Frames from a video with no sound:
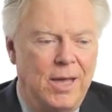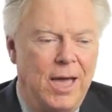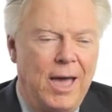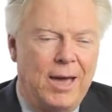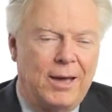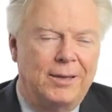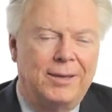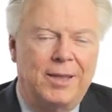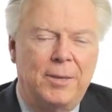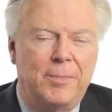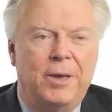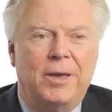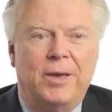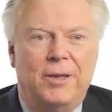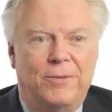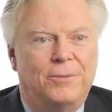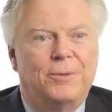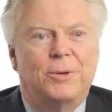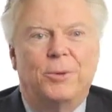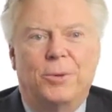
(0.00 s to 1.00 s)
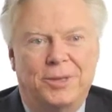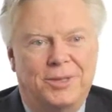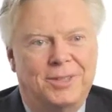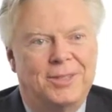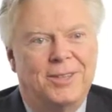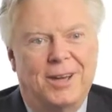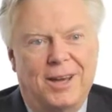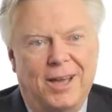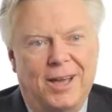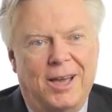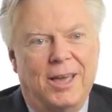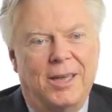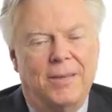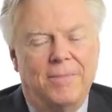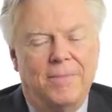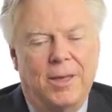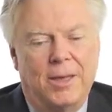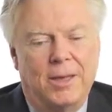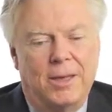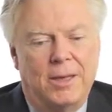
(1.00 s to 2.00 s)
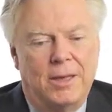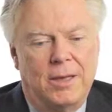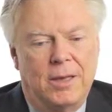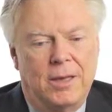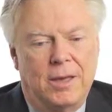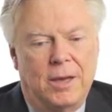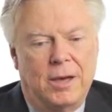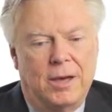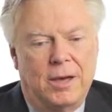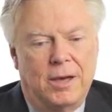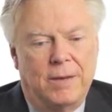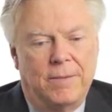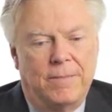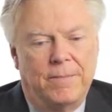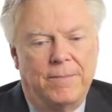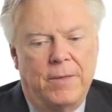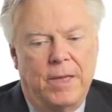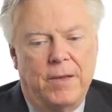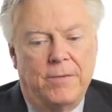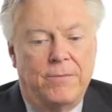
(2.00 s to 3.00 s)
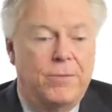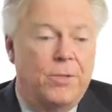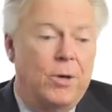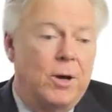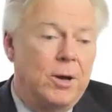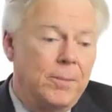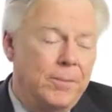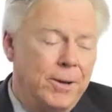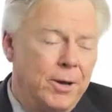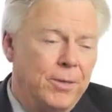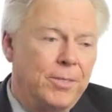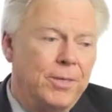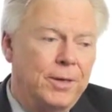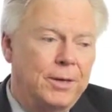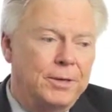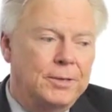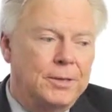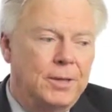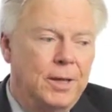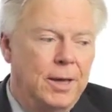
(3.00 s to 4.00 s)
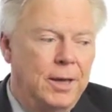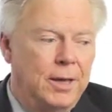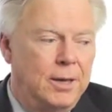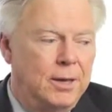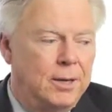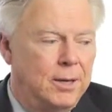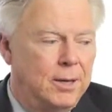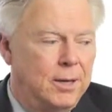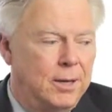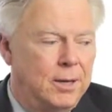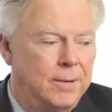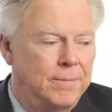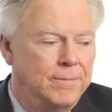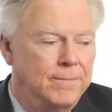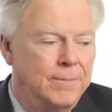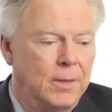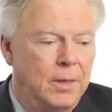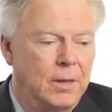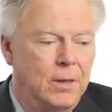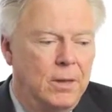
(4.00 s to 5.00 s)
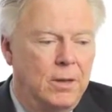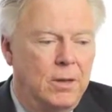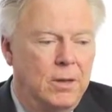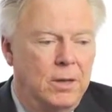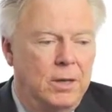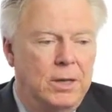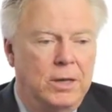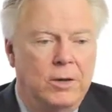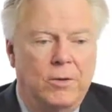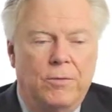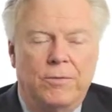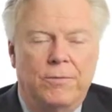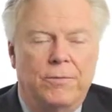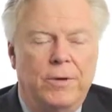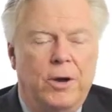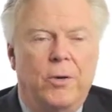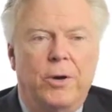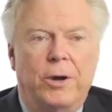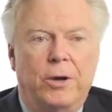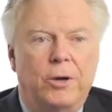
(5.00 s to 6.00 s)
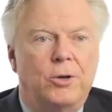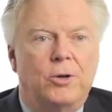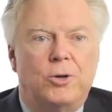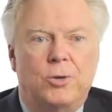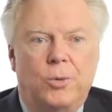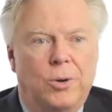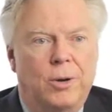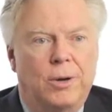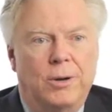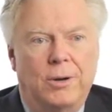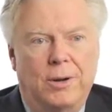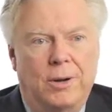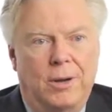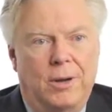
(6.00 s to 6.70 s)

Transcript: academic influence than I have thought about things like very short